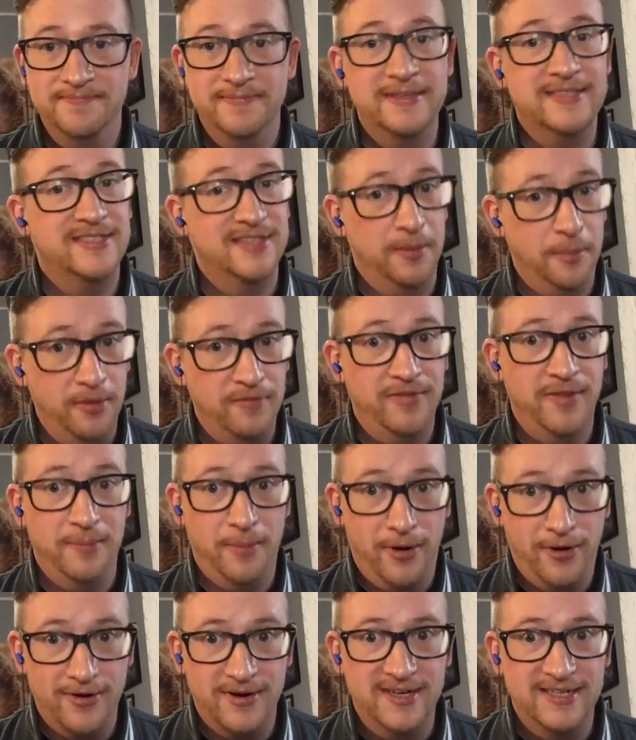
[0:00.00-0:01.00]
Some of them
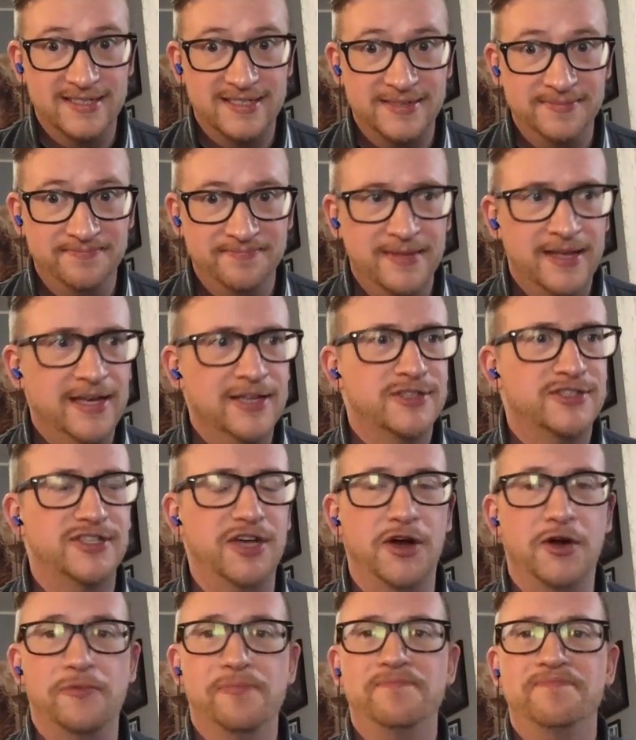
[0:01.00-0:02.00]
aren't.
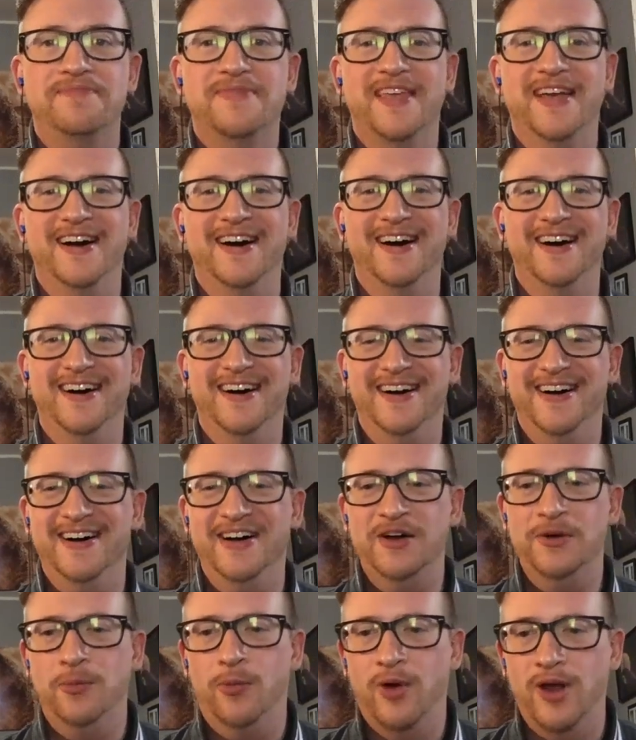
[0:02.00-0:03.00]
So
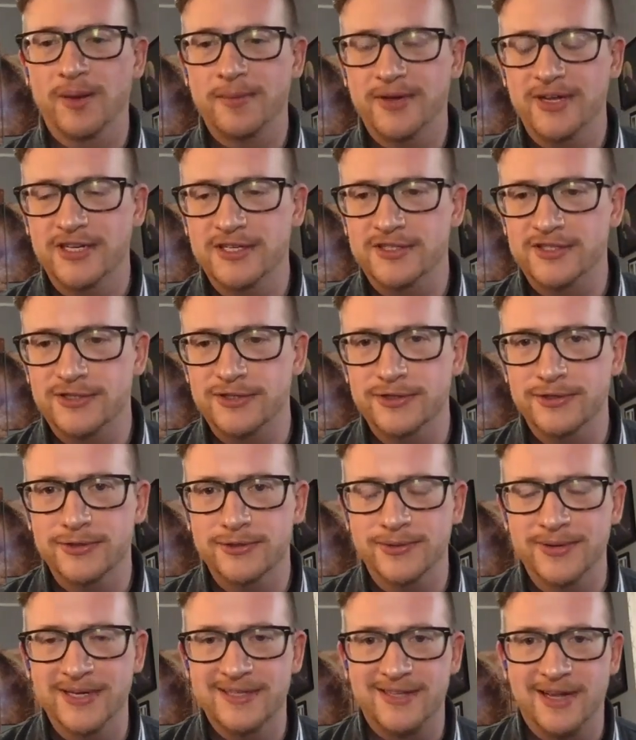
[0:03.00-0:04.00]
what I'm going to
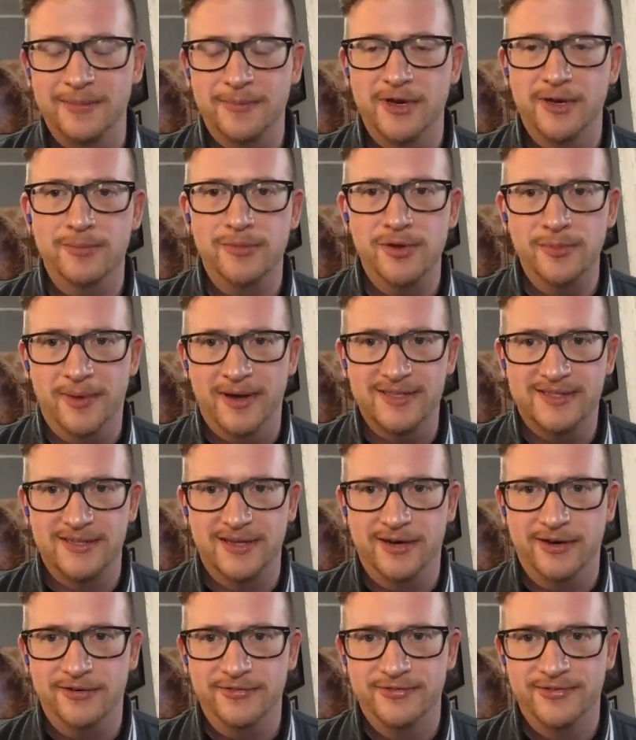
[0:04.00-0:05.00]
do is I'm going to mute
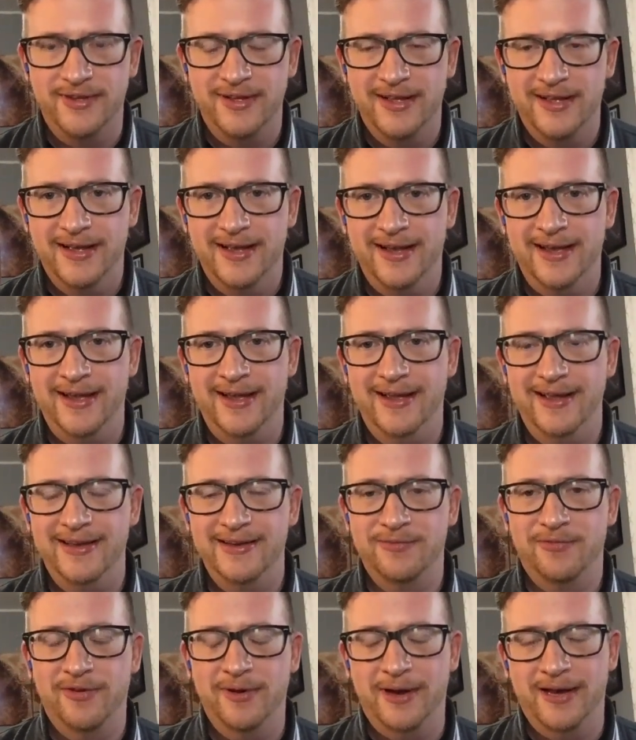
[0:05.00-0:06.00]
myself.
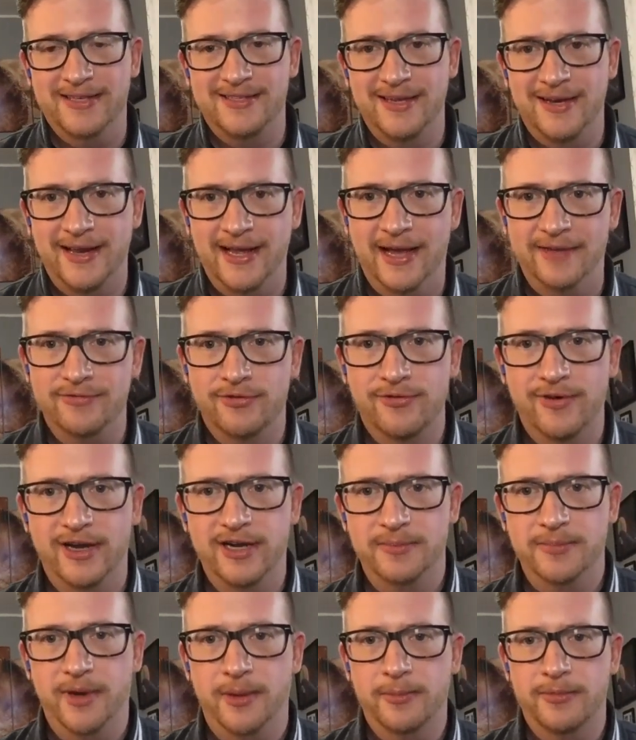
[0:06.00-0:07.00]
And when I said I have a
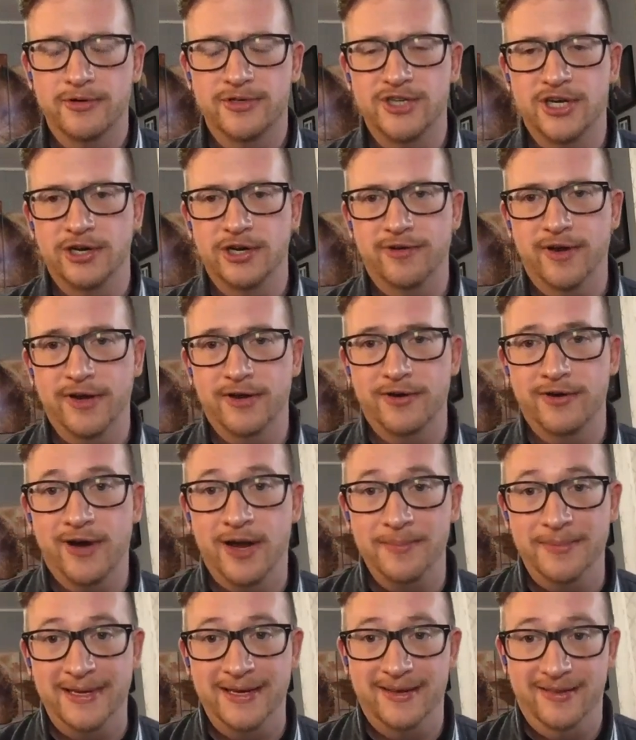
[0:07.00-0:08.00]
random number generator, I
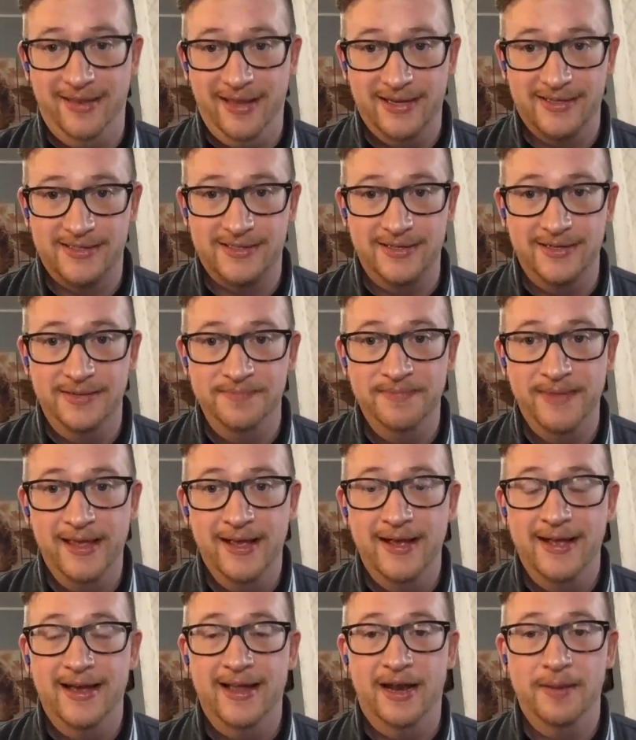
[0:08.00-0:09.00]
mean Alexa.
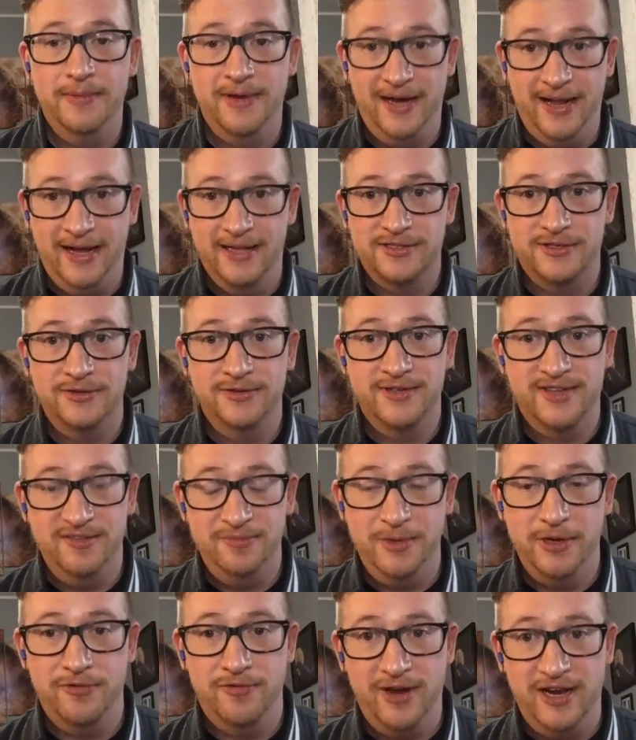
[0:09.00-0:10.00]
And I'm going to ask her to give
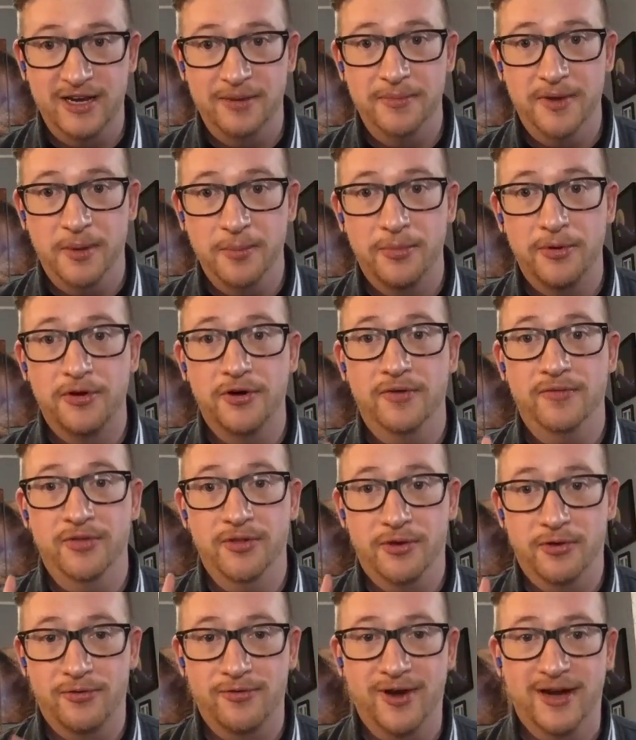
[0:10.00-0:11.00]
me a random number of the
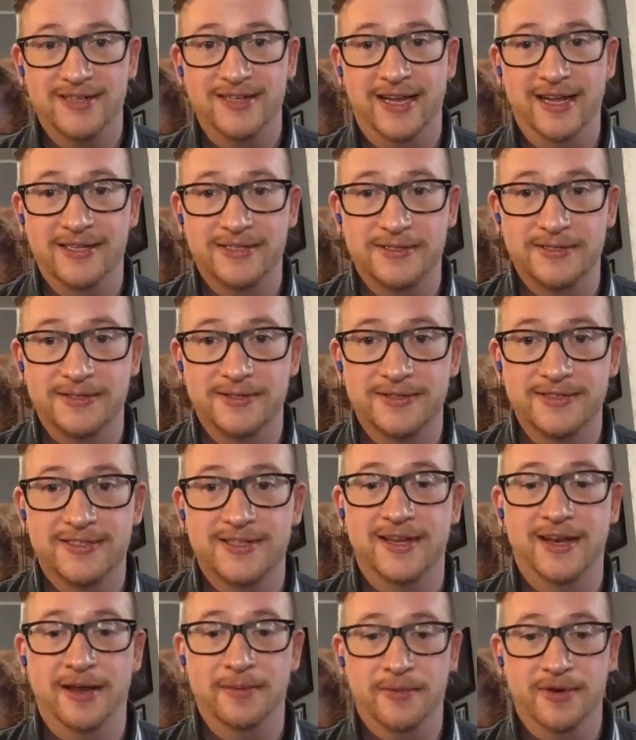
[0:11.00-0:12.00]
correct answers.
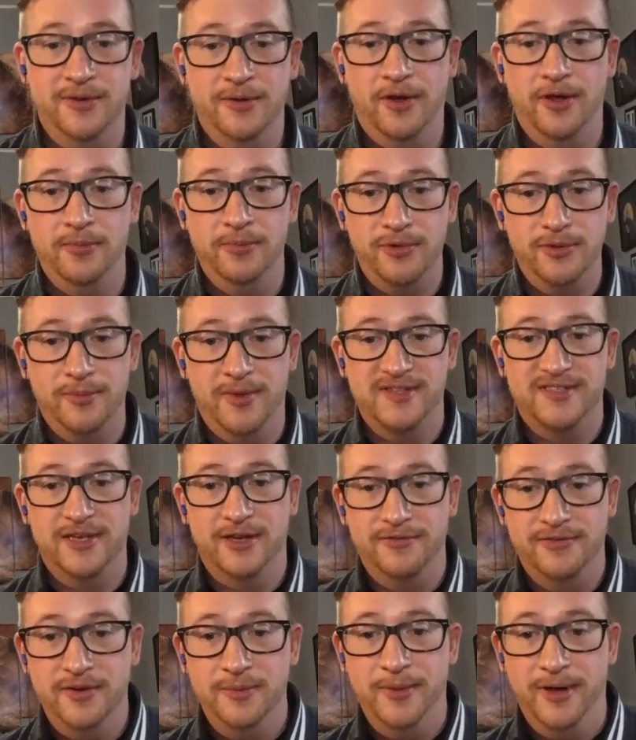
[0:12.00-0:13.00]
And I'm going to unmute
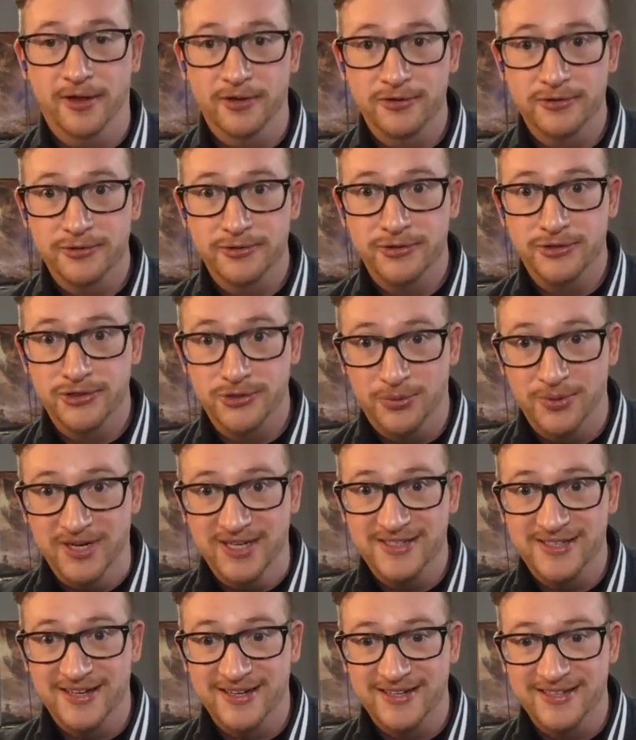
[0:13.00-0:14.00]
myself in about 20
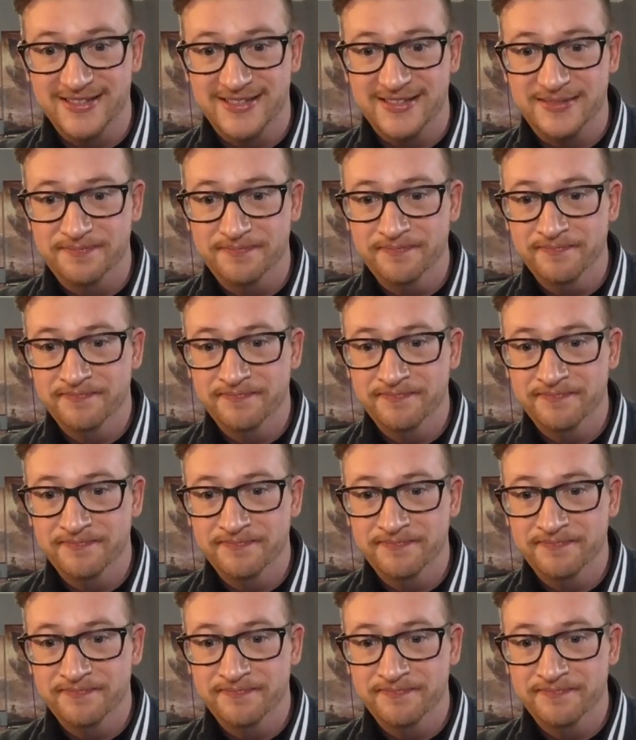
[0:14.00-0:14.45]
seconds.